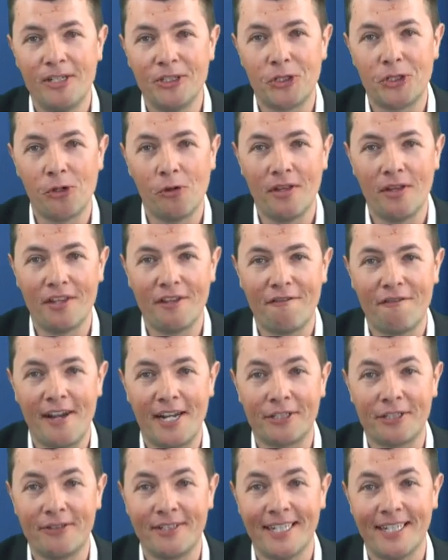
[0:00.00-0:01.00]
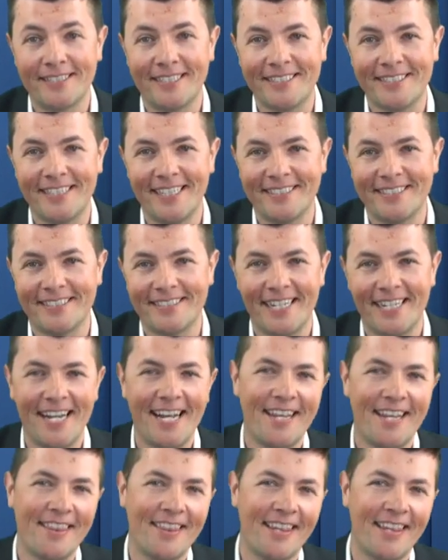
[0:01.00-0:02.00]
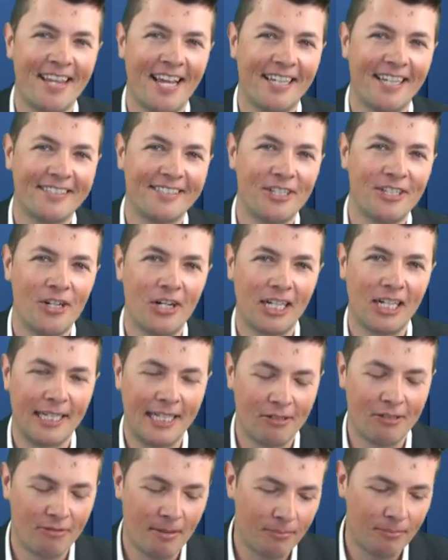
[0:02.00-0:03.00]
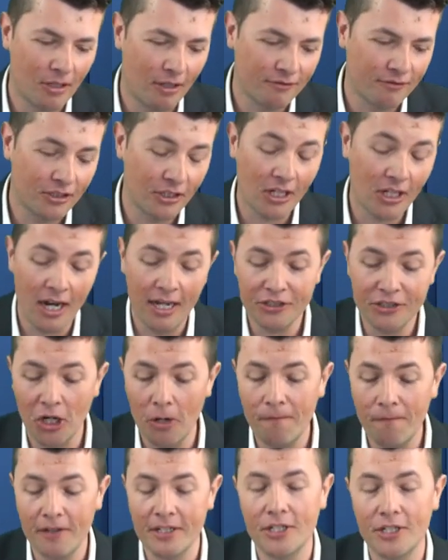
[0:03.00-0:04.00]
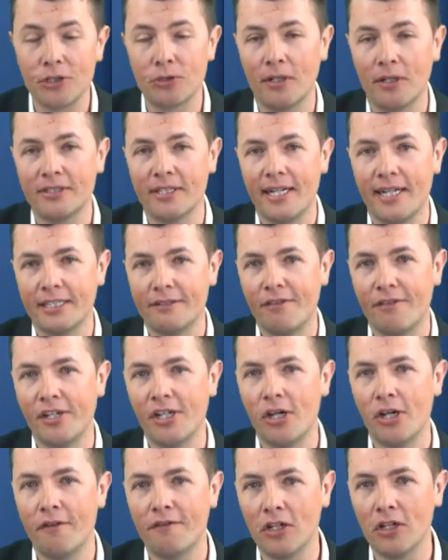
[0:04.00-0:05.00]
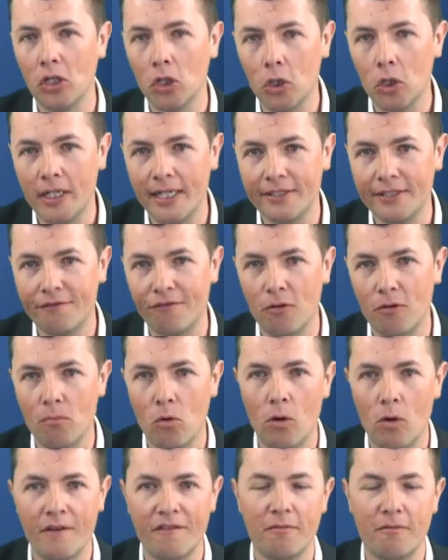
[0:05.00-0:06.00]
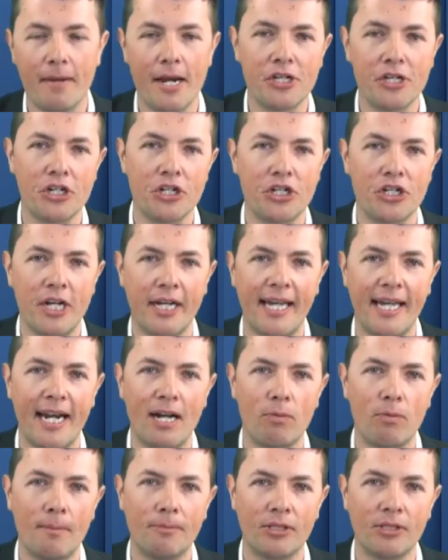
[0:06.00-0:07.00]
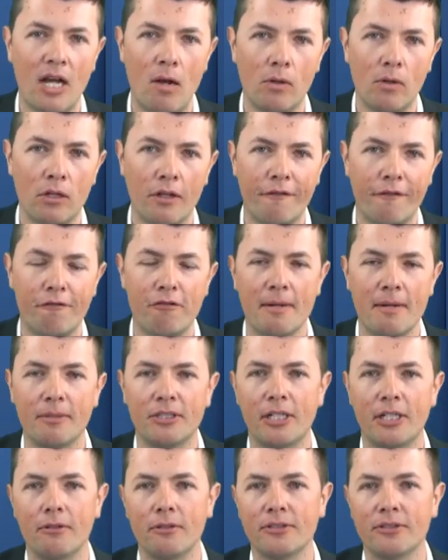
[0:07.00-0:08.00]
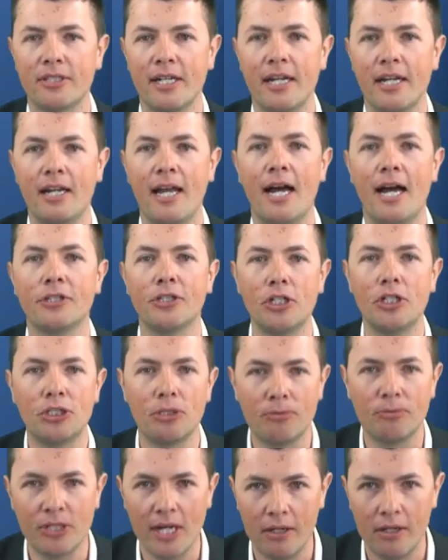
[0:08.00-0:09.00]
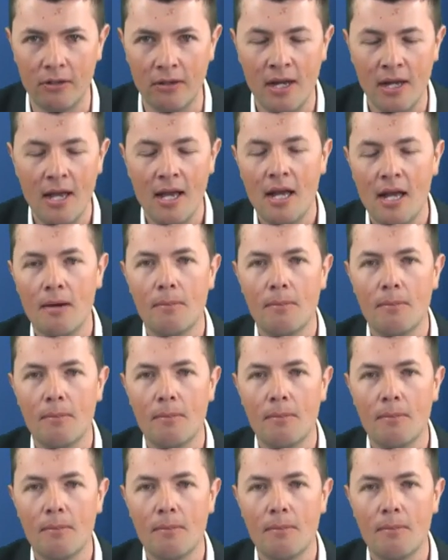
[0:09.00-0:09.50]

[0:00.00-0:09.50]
ensure that the factory does exist and that you're not going to get ripped off. So guys, hopefully you enjoyed today's video. If you're looking for more information, check out our website. We've got a lot of free materials there, our YouTube channel,